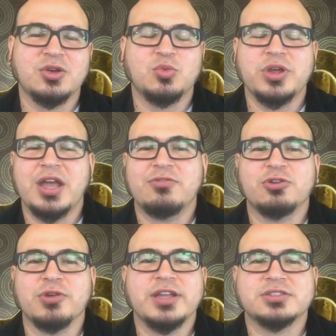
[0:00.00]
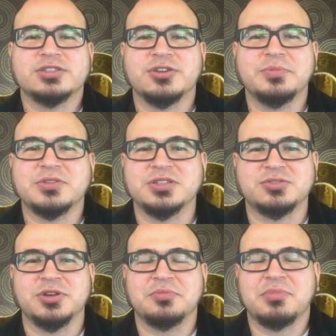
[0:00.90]
We have a great script that's
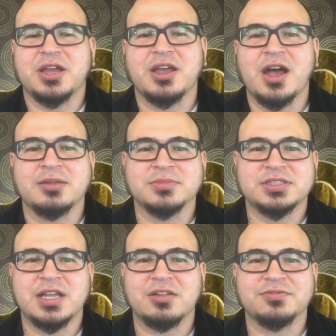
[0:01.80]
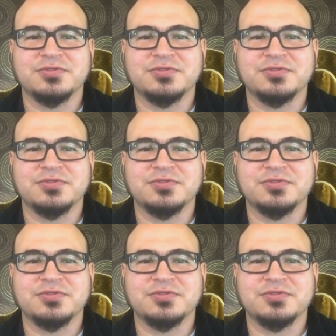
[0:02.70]
written by God Himself.